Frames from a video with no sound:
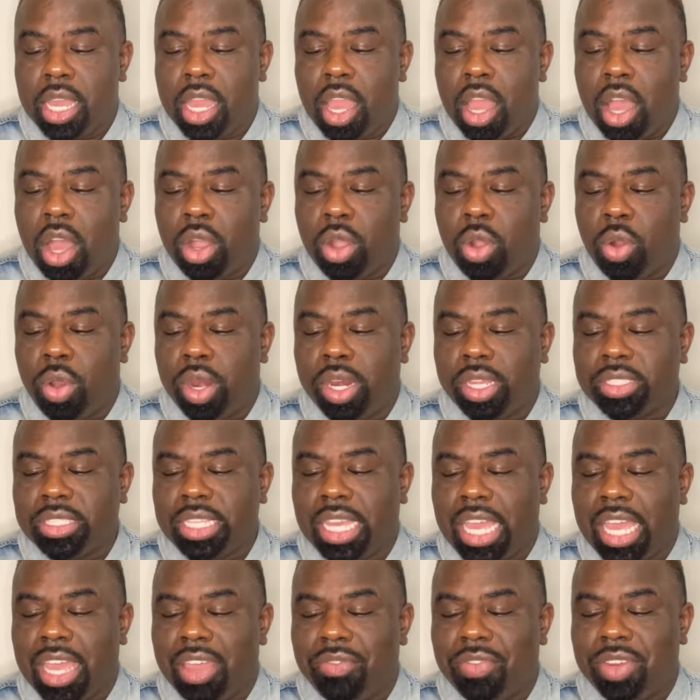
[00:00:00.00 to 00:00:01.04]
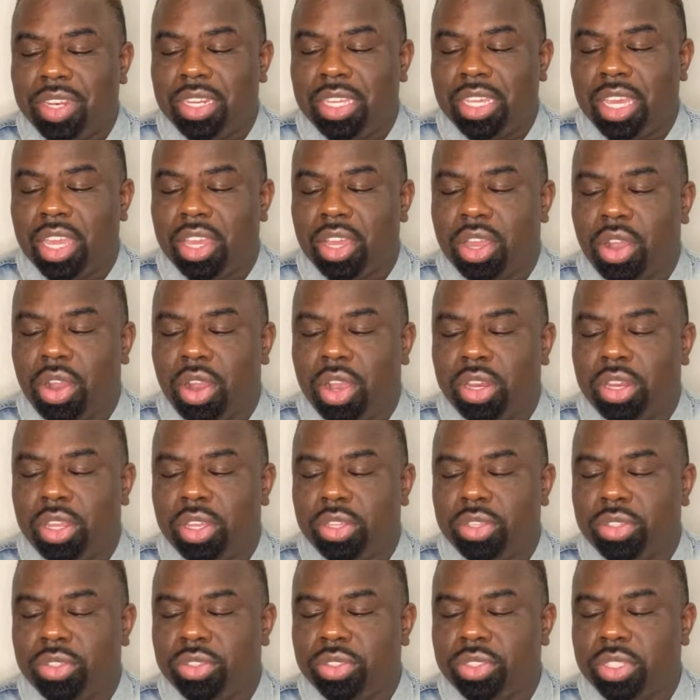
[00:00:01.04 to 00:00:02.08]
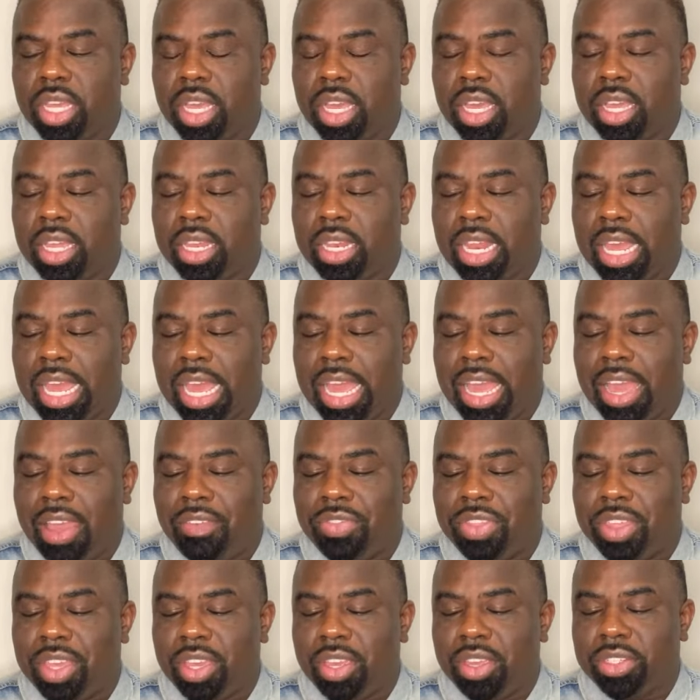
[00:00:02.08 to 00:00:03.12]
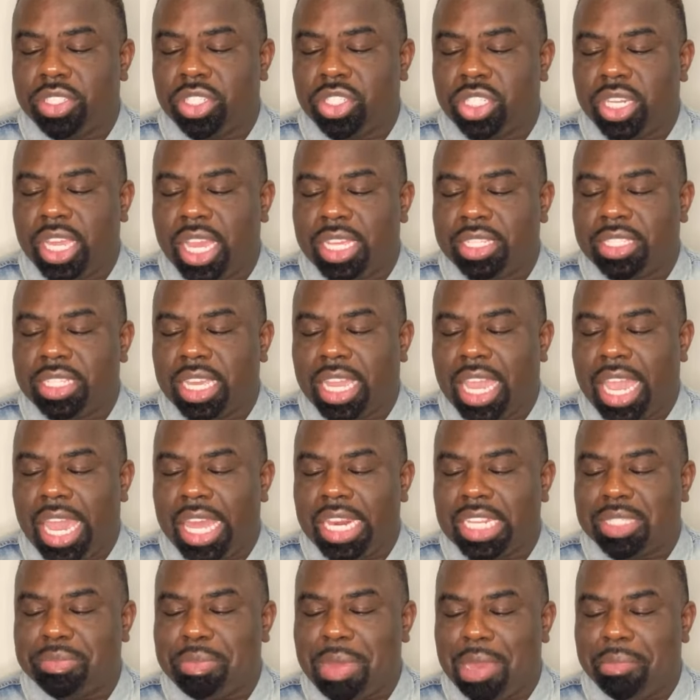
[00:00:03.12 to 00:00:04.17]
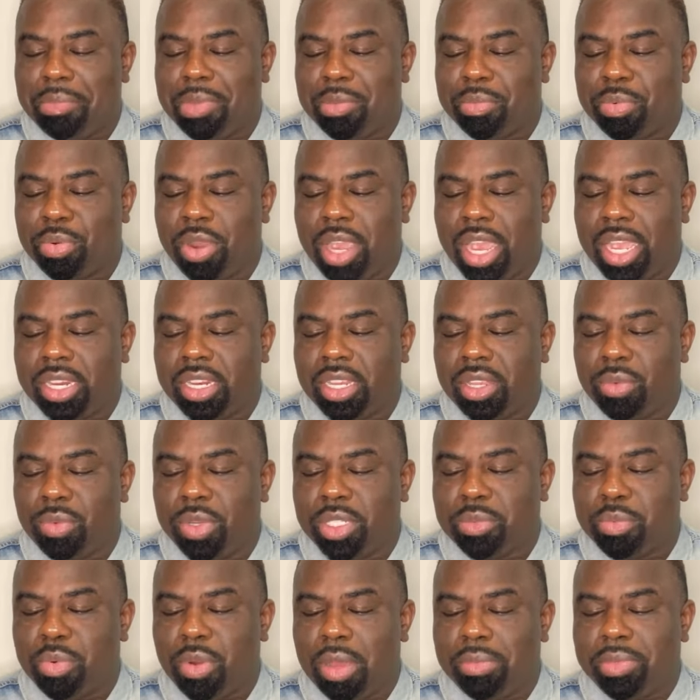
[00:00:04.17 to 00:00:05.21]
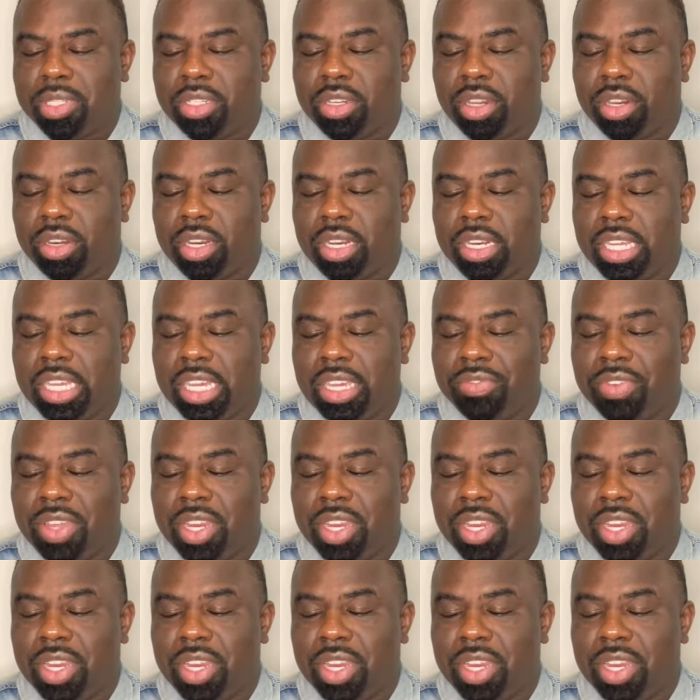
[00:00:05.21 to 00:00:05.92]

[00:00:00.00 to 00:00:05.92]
According to Heavenly and Carlos Live, there's a chance that Candiace might be pregnant, which prompted her to leave,